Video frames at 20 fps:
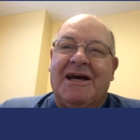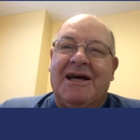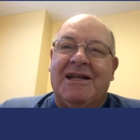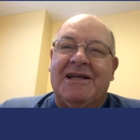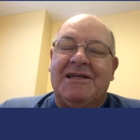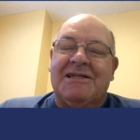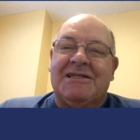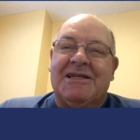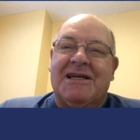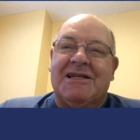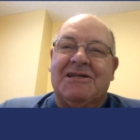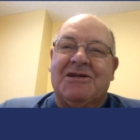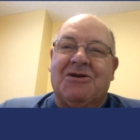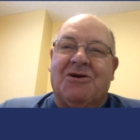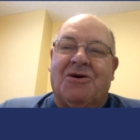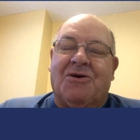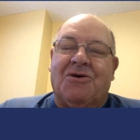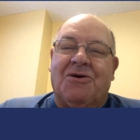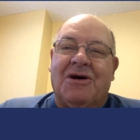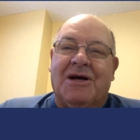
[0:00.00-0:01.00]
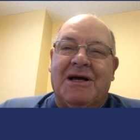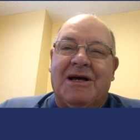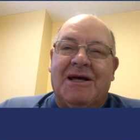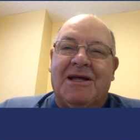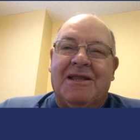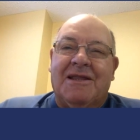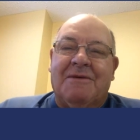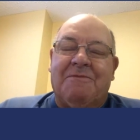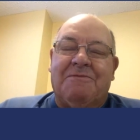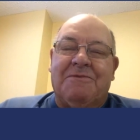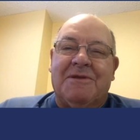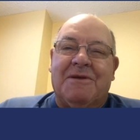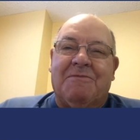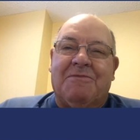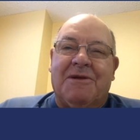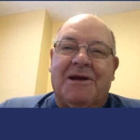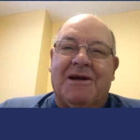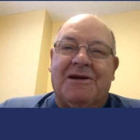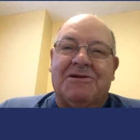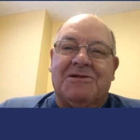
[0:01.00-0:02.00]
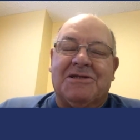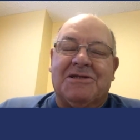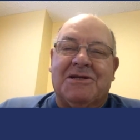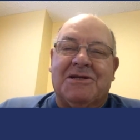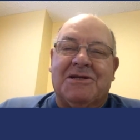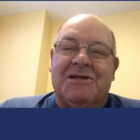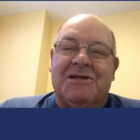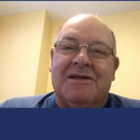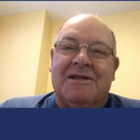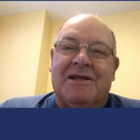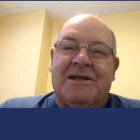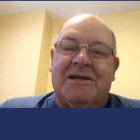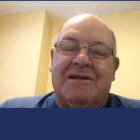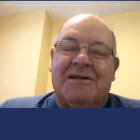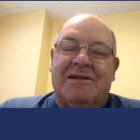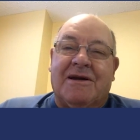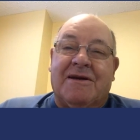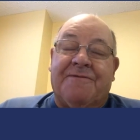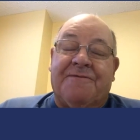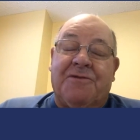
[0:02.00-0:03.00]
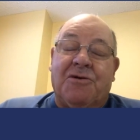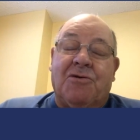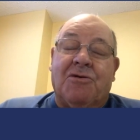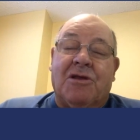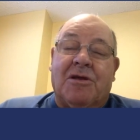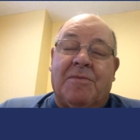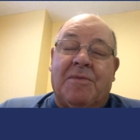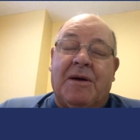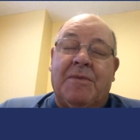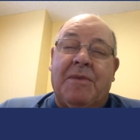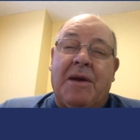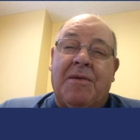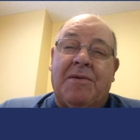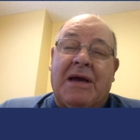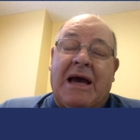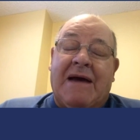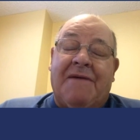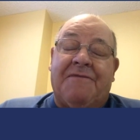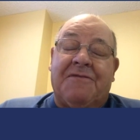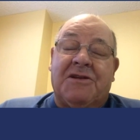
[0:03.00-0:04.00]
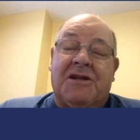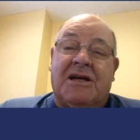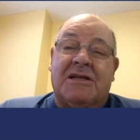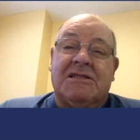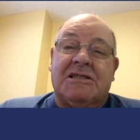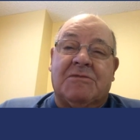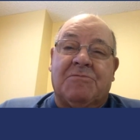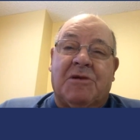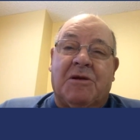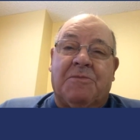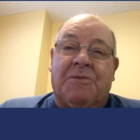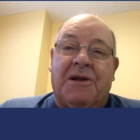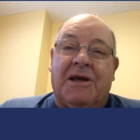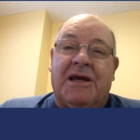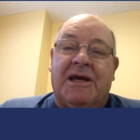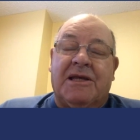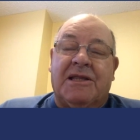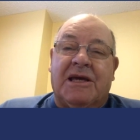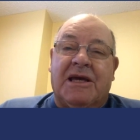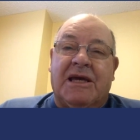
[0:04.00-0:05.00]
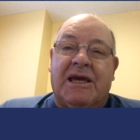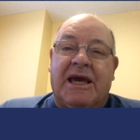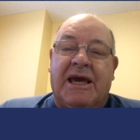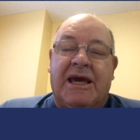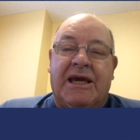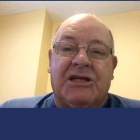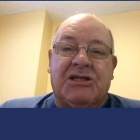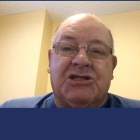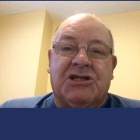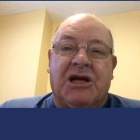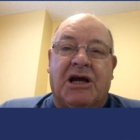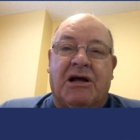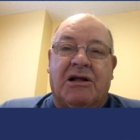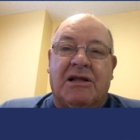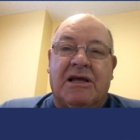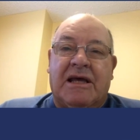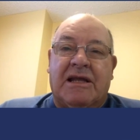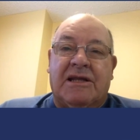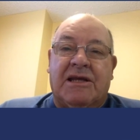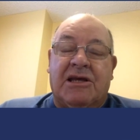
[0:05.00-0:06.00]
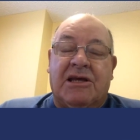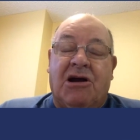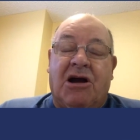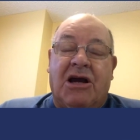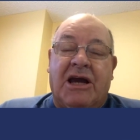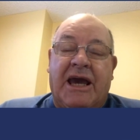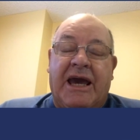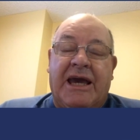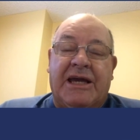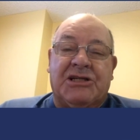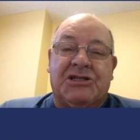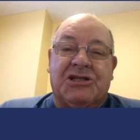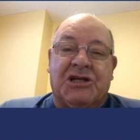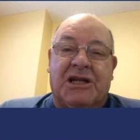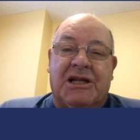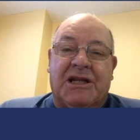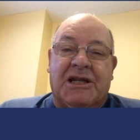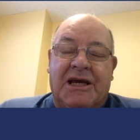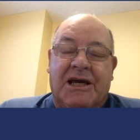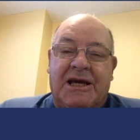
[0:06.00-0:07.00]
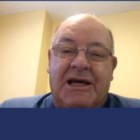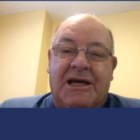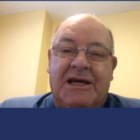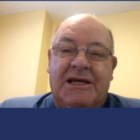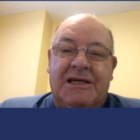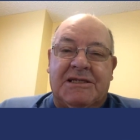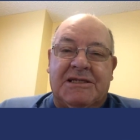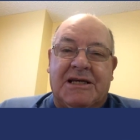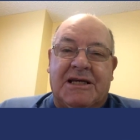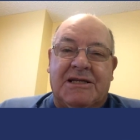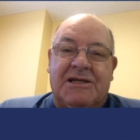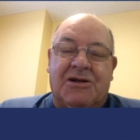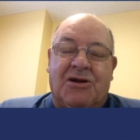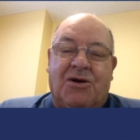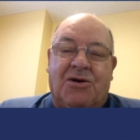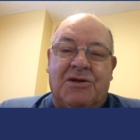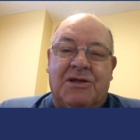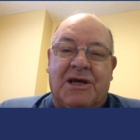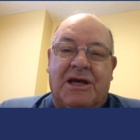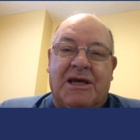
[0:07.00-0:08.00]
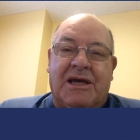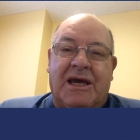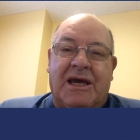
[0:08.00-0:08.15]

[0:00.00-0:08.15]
And he said, you know, the, the players, the, the, a few of them, maybe half a dozen are playing in the KHL at a young age. And he said, you know, in the